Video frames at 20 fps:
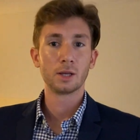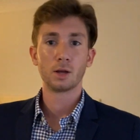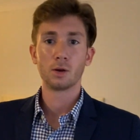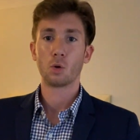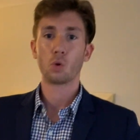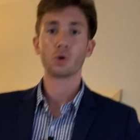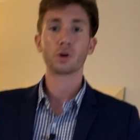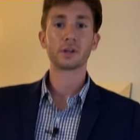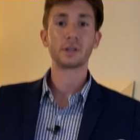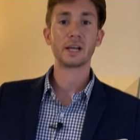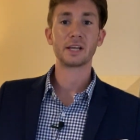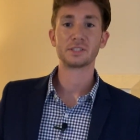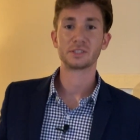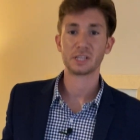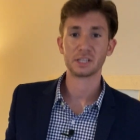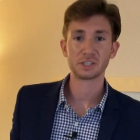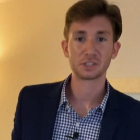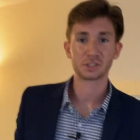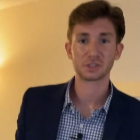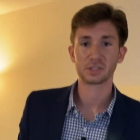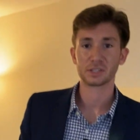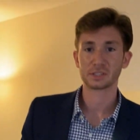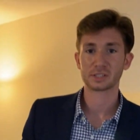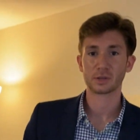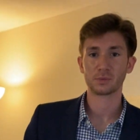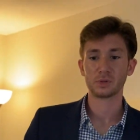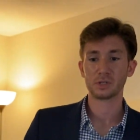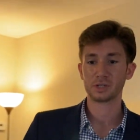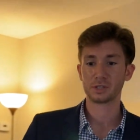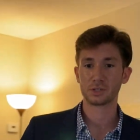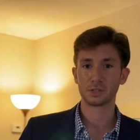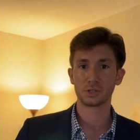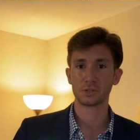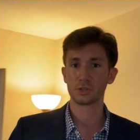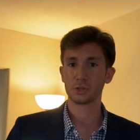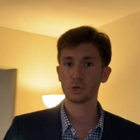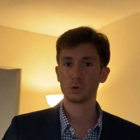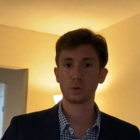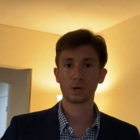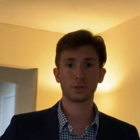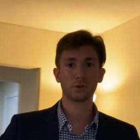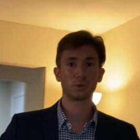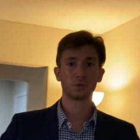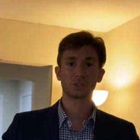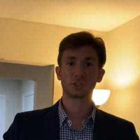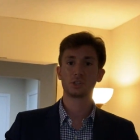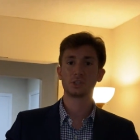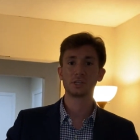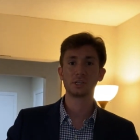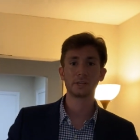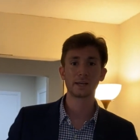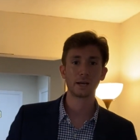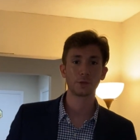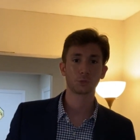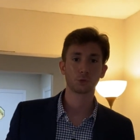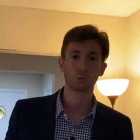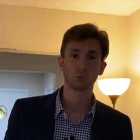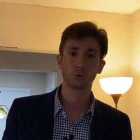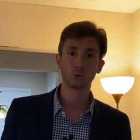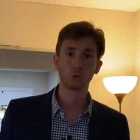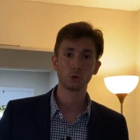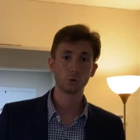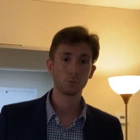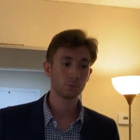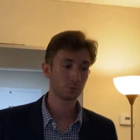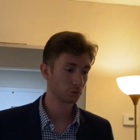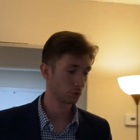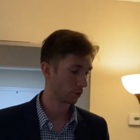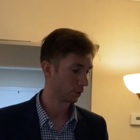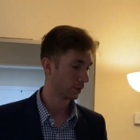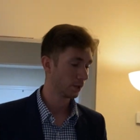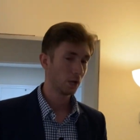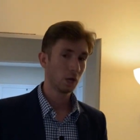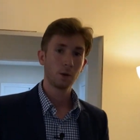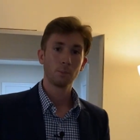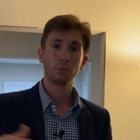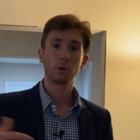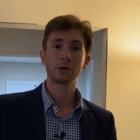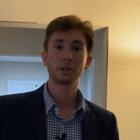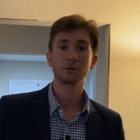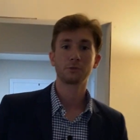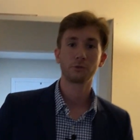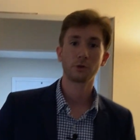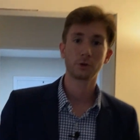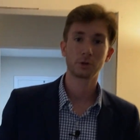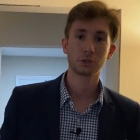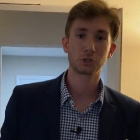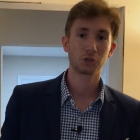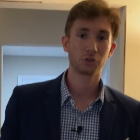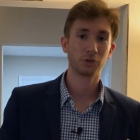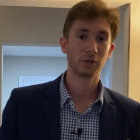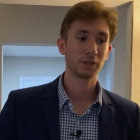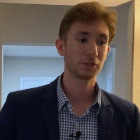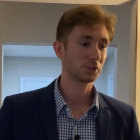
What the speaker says: organization things that we needed to do, whether it was cleaning out the rooms or putting furniture in.